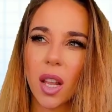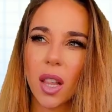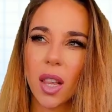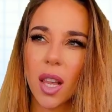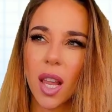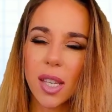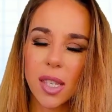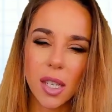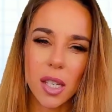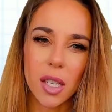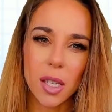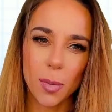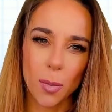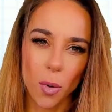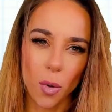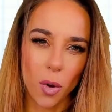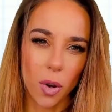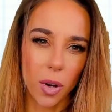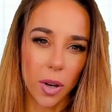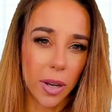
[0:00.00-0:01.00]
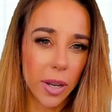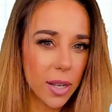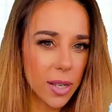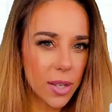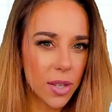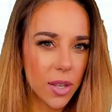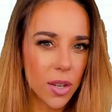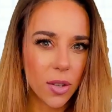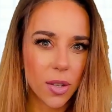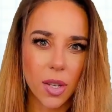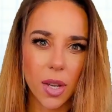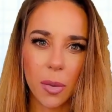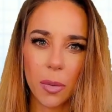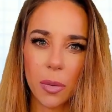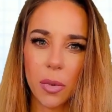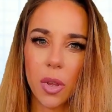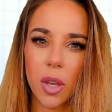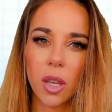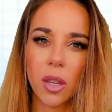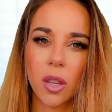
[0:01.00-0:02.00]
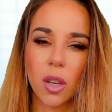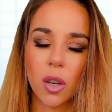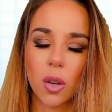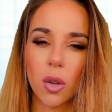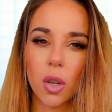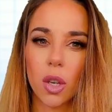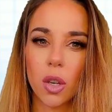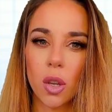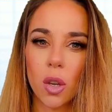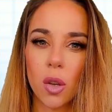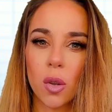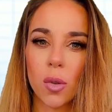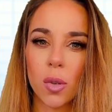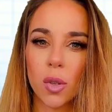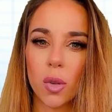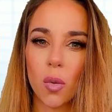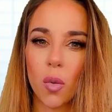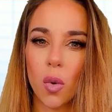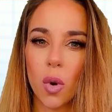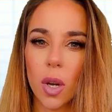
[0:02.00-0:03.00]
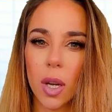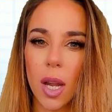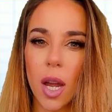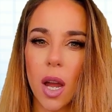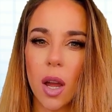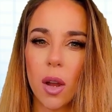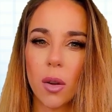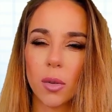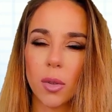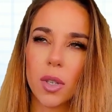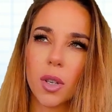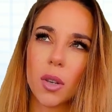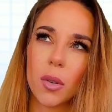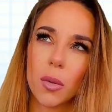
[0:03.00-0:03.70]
Let's explore. Is there something that you can use to work out